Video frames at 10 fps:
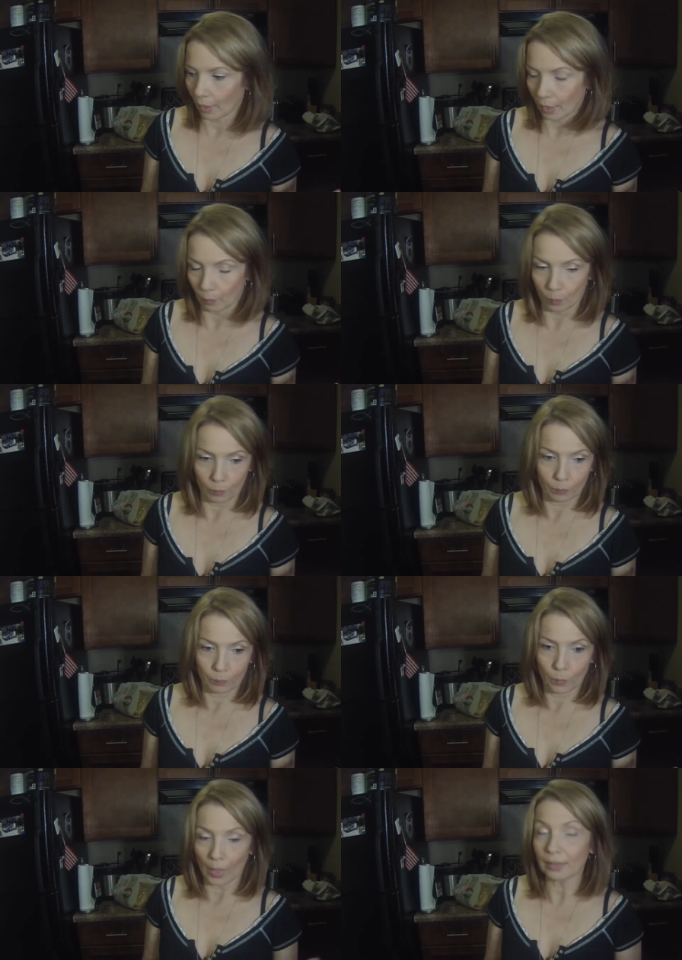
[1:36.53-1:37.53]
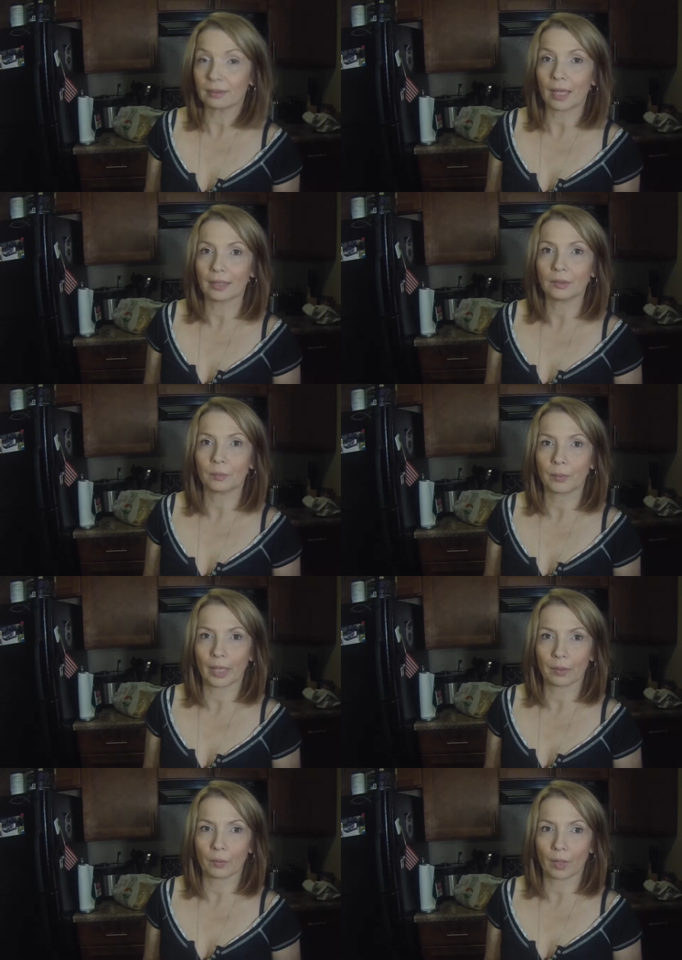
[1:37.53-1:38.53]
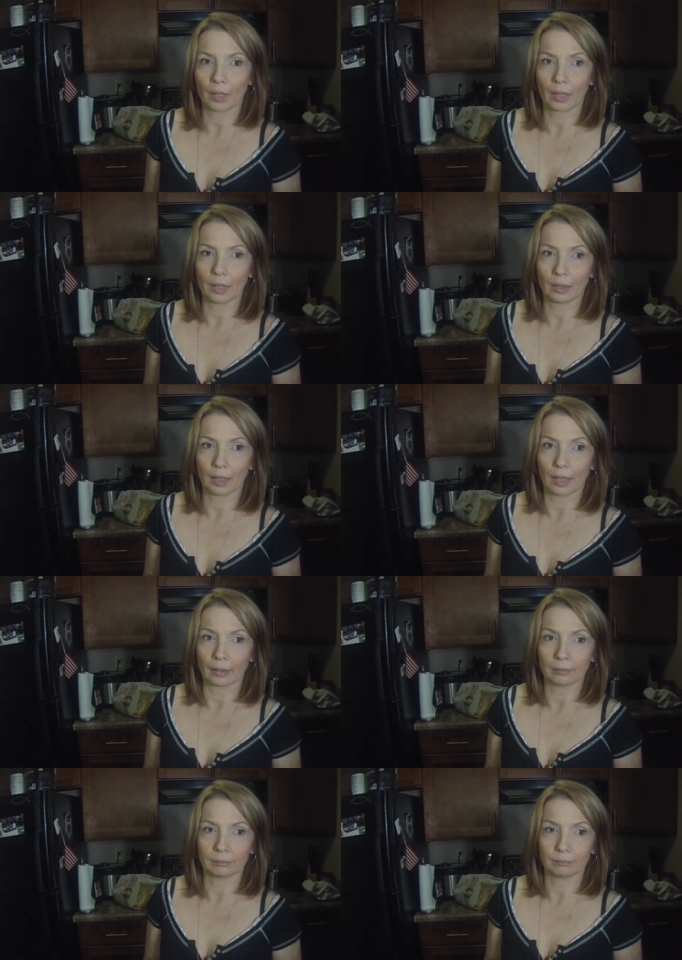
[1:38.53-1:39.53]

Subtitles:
in one slice of bread you can eat like